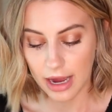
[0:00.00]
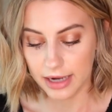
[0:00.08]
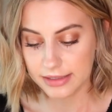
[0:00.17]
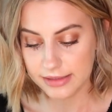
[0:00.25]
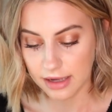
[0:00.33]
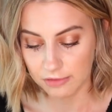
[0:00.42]
I
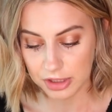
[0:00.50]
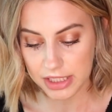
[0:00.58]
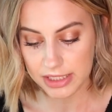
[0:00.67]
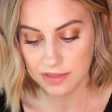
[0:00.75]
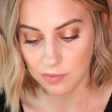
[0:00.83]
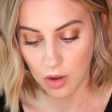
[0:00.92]
discovered
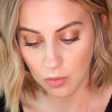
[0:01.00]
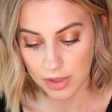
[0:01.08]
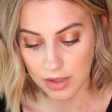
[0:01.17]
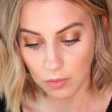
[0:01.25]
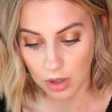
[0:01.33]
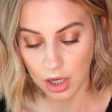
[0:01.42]
this while
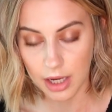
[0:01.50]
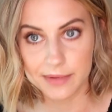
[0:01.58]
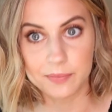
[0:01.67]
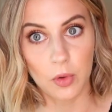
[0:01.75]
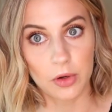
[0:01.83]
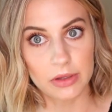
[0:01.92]
we were
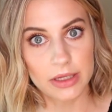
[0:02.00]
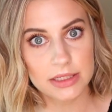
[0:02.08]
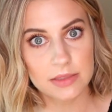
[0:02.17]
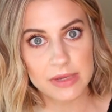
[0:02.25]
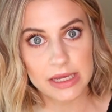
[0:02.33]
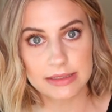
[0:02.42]
in
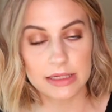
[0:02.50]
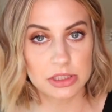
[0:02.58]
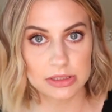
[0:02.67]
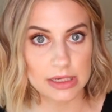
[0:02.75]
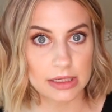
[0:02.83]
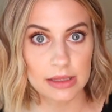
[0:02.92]
Portland because I
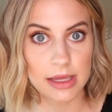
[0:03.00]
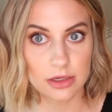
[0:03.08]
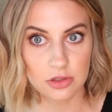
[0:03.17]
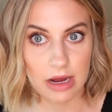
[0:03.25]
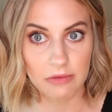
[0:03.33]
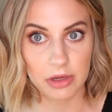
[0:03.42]
just needed like
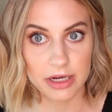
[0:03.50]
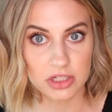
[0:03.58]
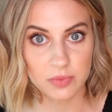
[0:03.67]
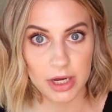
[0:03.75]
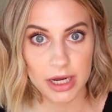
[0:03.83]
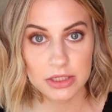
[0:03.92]
a travel
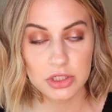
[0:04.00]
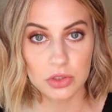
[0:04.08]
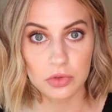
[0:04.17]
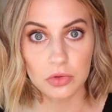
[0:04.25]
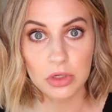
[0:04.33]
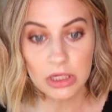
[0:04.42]
hairspray
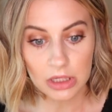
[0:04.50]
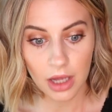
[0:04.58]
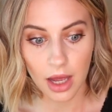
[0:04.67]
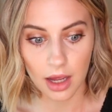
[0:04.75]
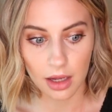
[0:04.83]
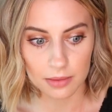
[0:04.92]
to
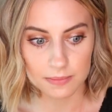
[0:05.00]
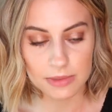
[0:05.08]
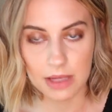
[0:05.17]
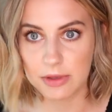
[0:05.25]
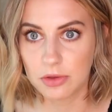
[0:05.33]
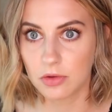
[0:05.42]

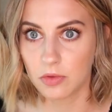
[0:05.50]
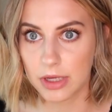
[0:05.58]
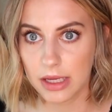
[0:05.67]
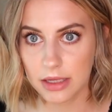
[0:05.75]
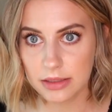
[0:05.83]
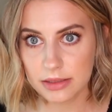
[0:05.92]
get me through the
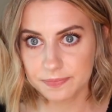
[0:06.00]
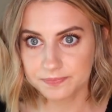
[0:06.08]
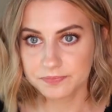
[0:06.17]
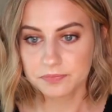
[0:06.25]
weekend.